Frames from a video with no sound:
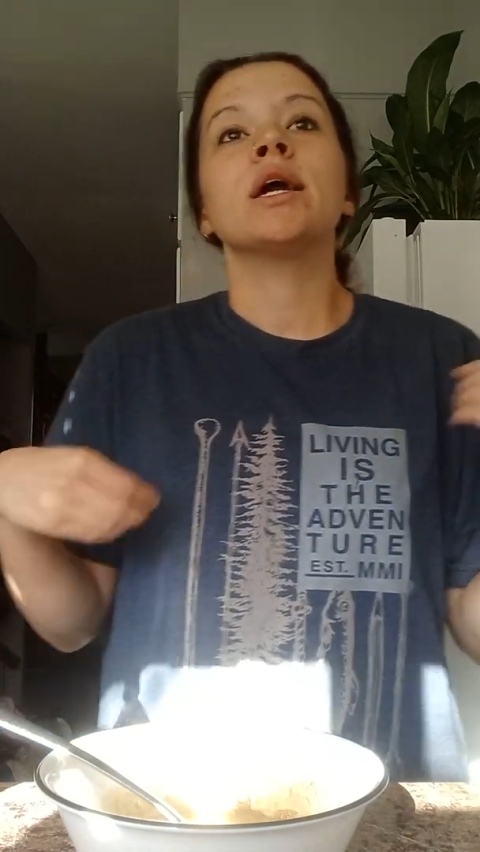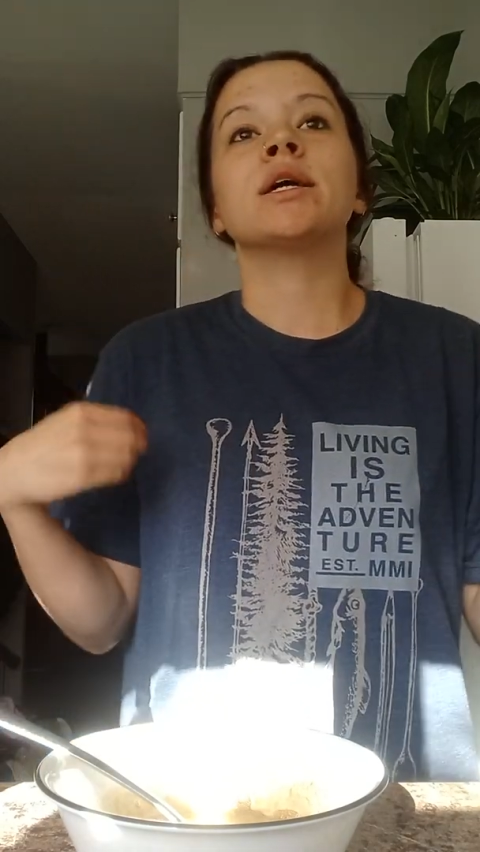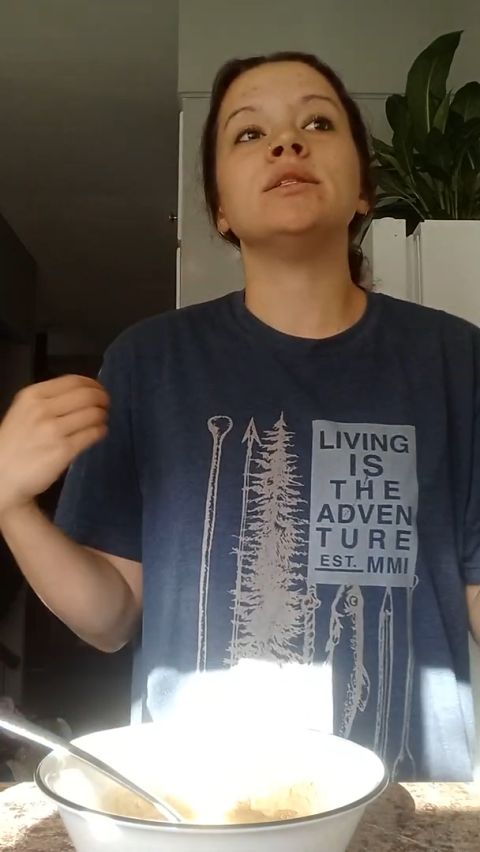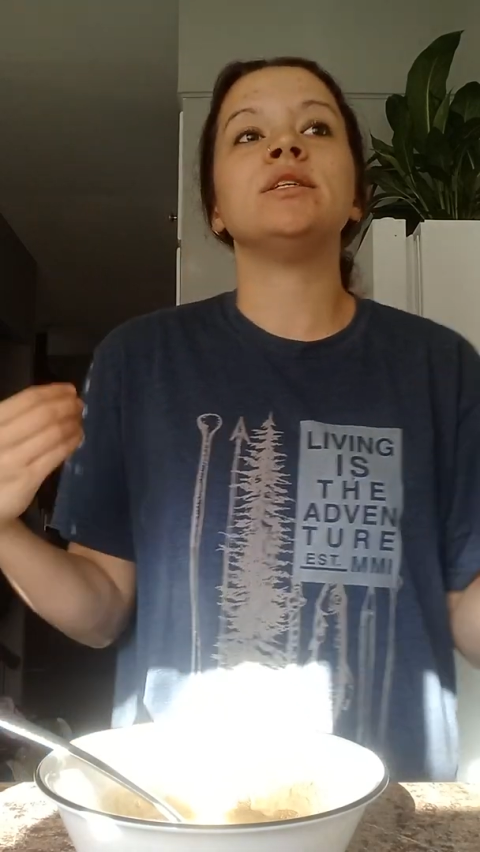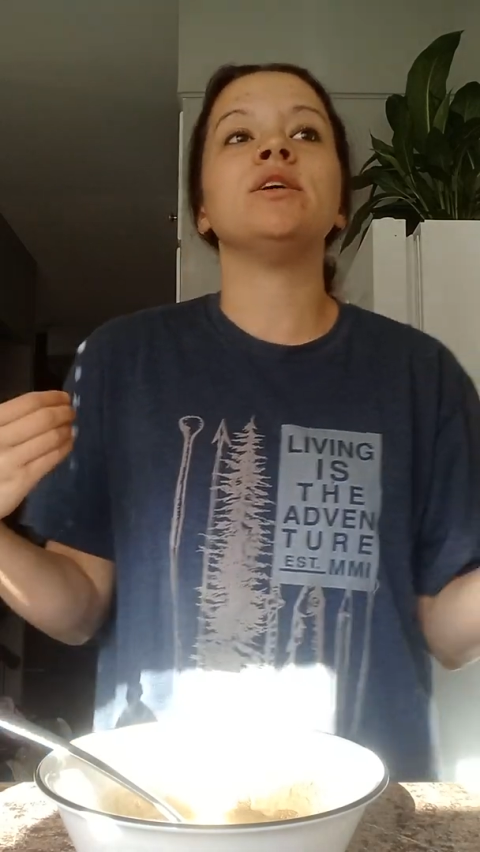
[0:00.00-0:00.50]

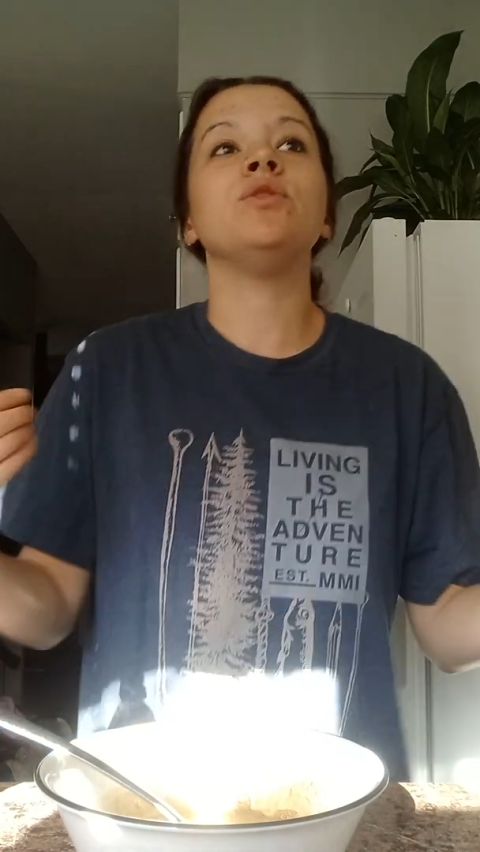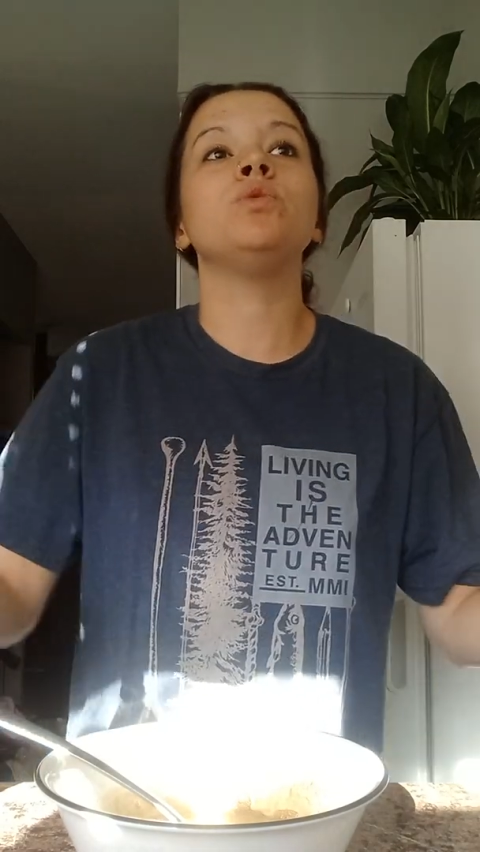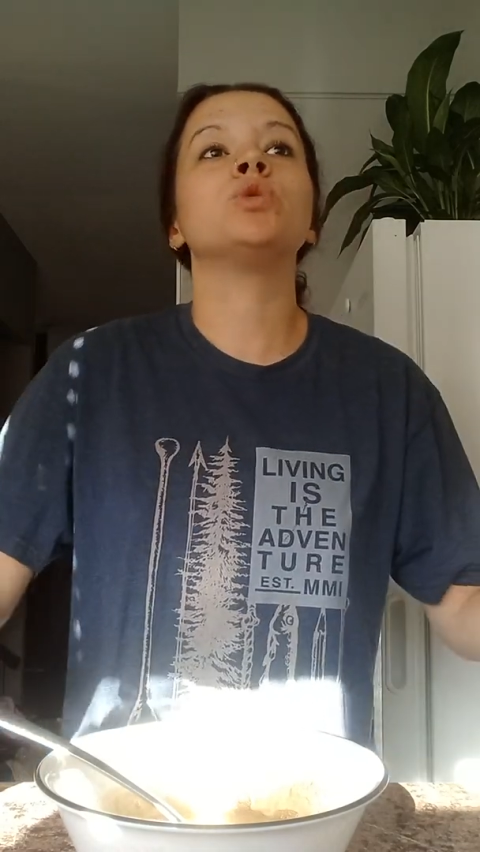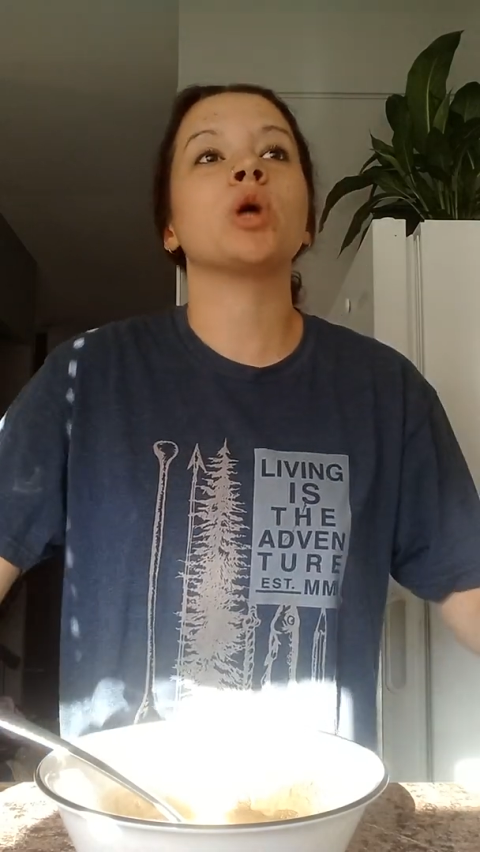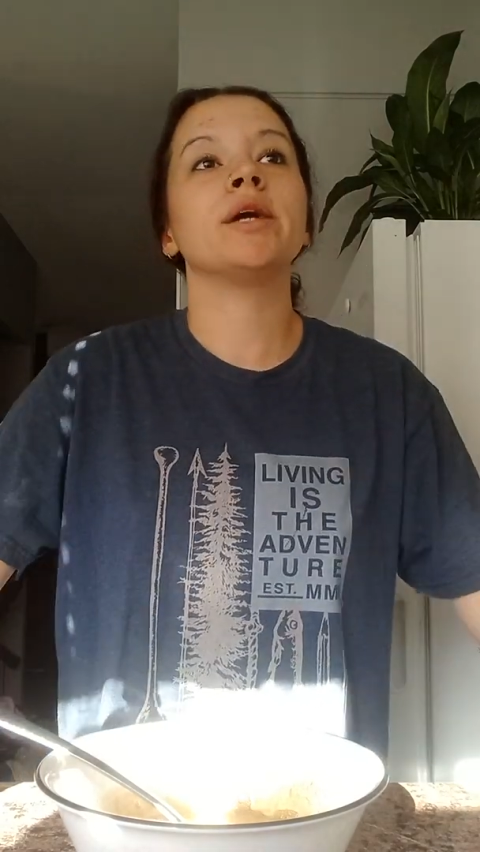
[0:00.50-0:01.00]
continue
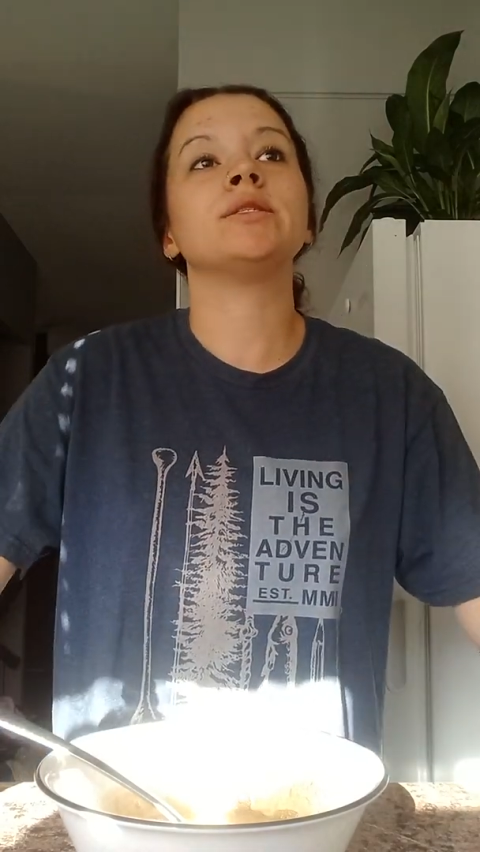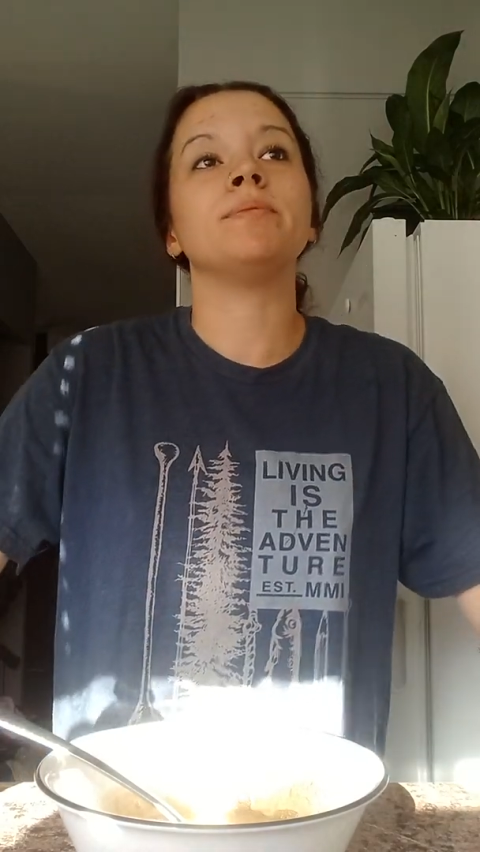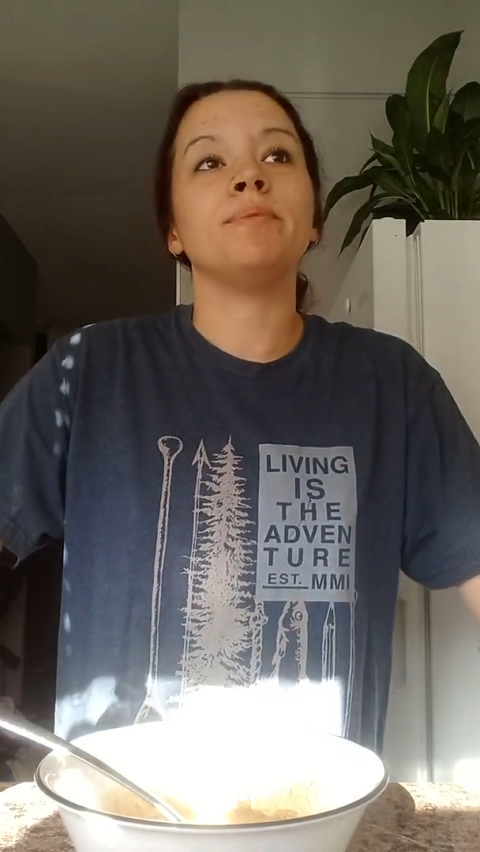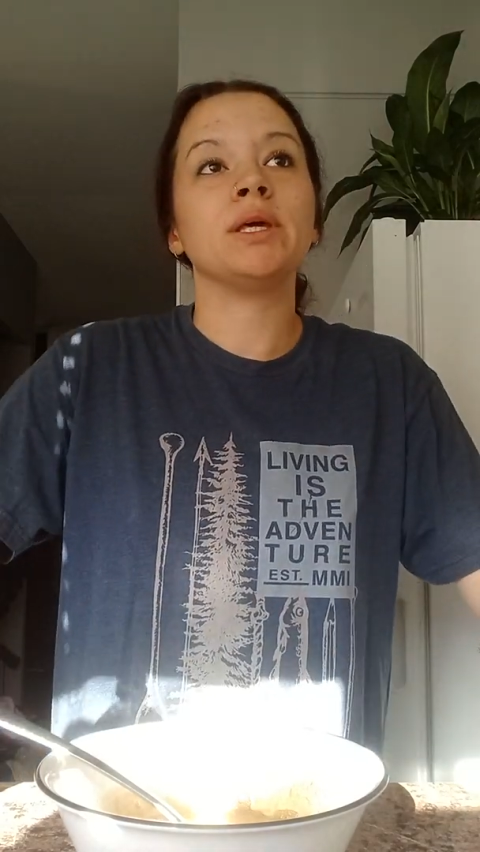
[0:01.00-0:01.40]
trying to